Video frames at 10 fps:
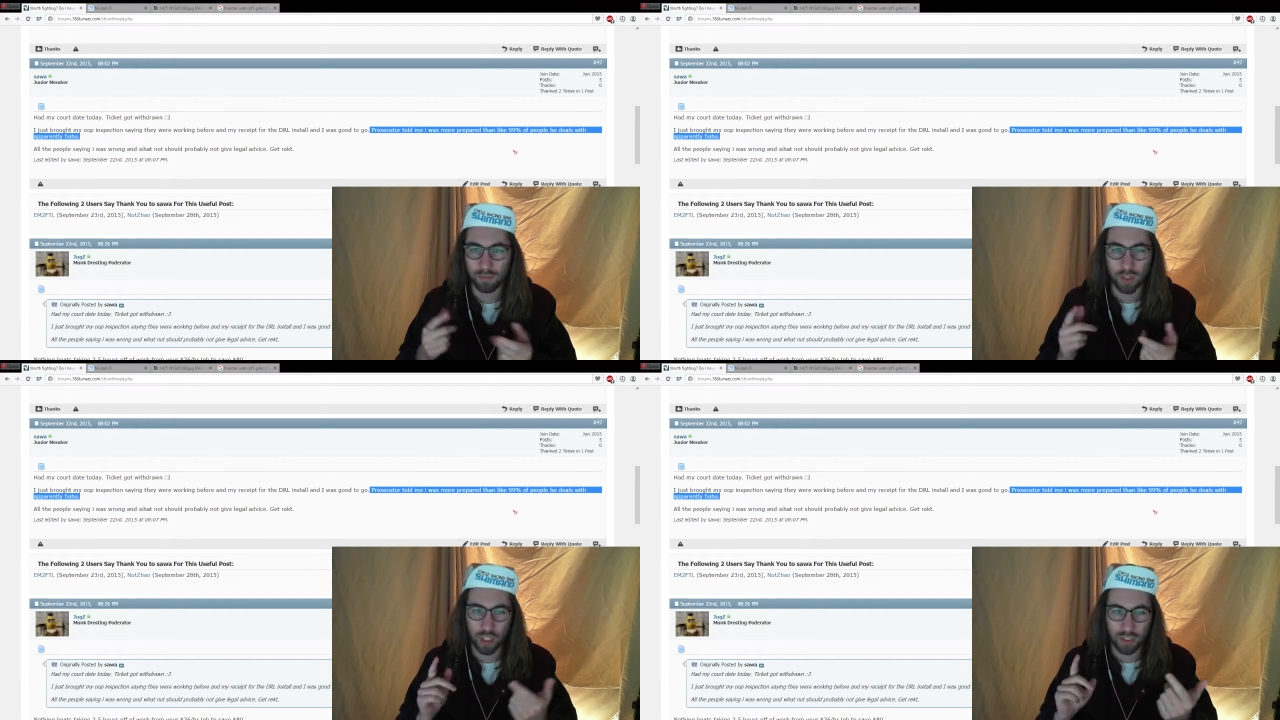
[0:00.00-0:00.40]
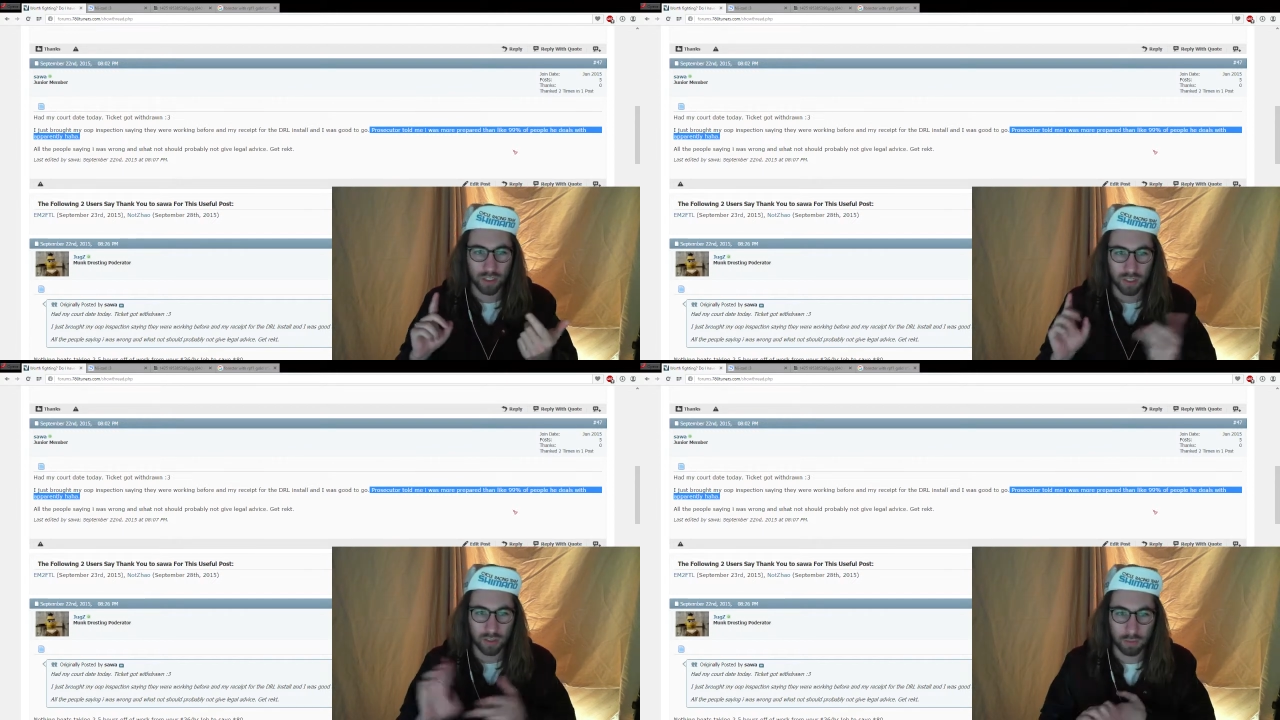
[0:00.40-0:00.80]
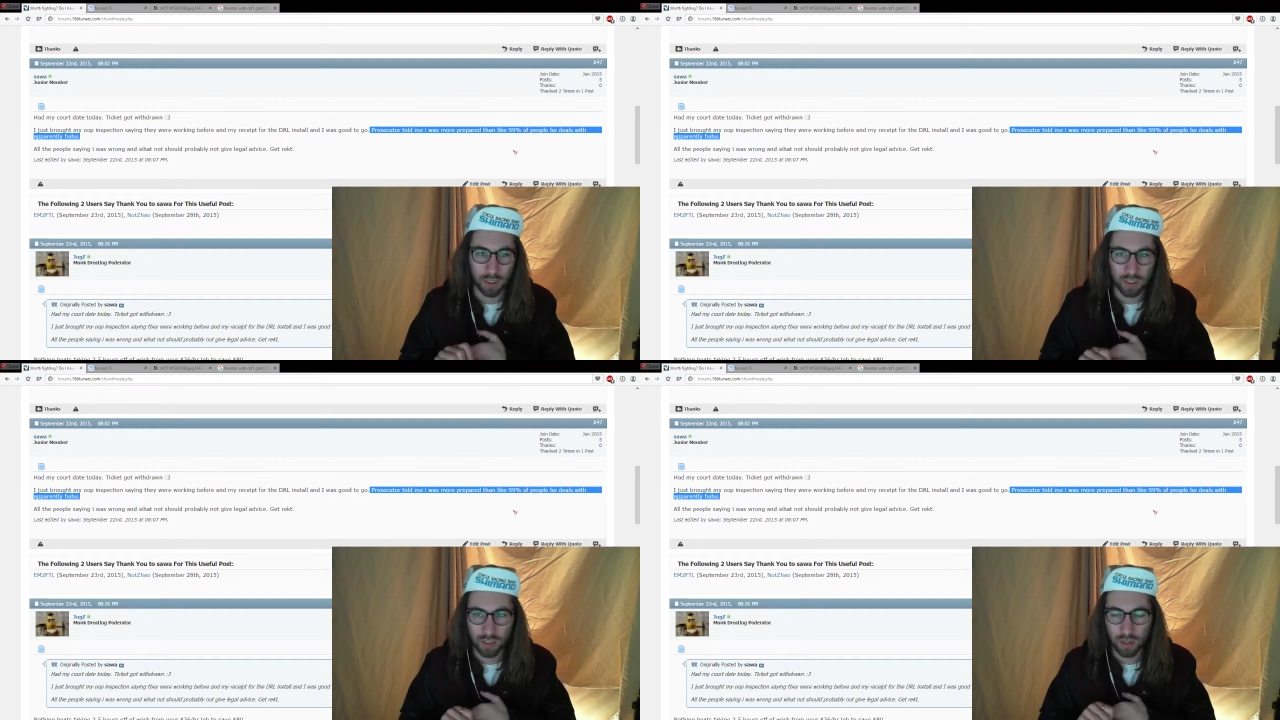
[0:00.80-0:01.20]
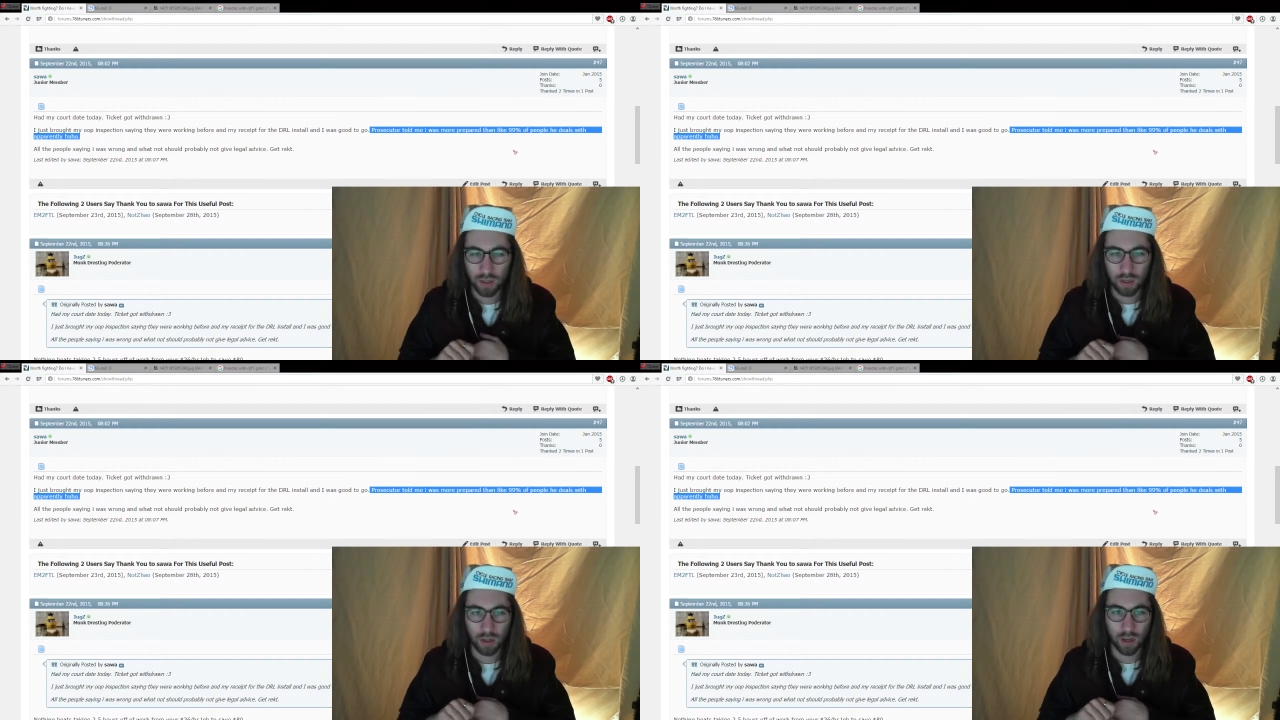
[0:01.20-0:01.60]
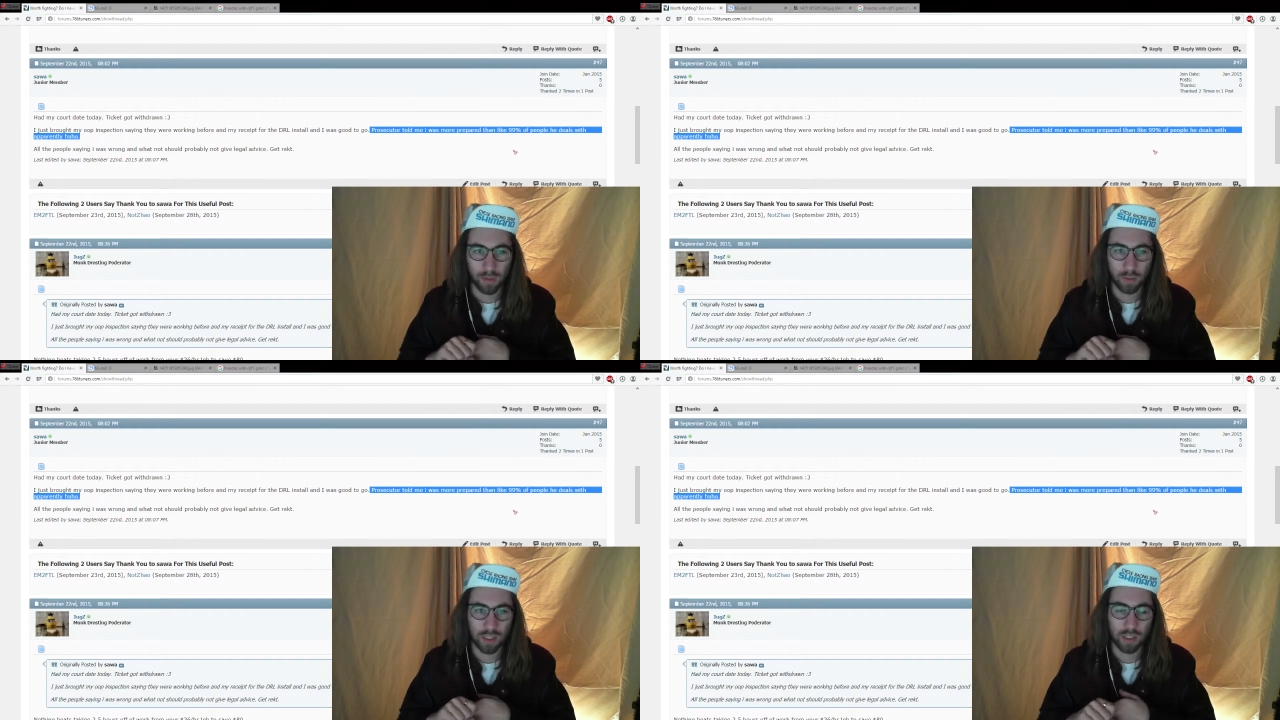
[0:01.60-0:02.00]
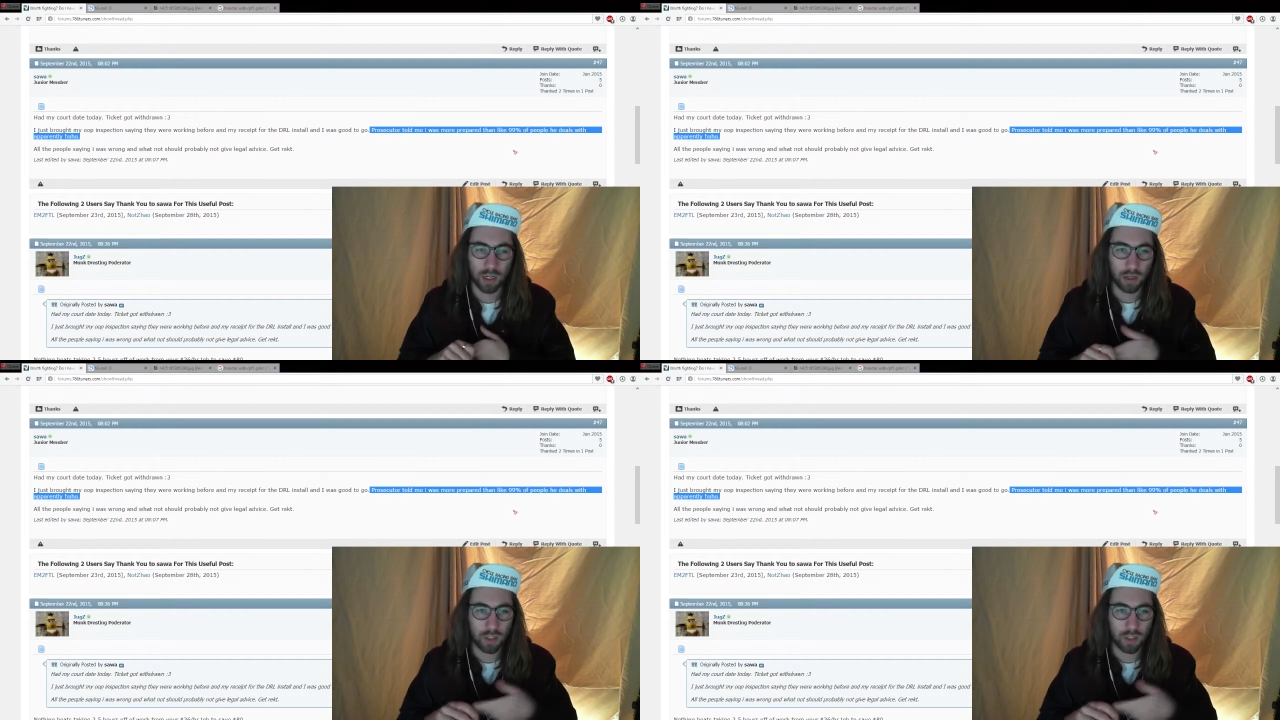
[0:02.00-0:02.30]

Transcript: justice of the peace that we see here.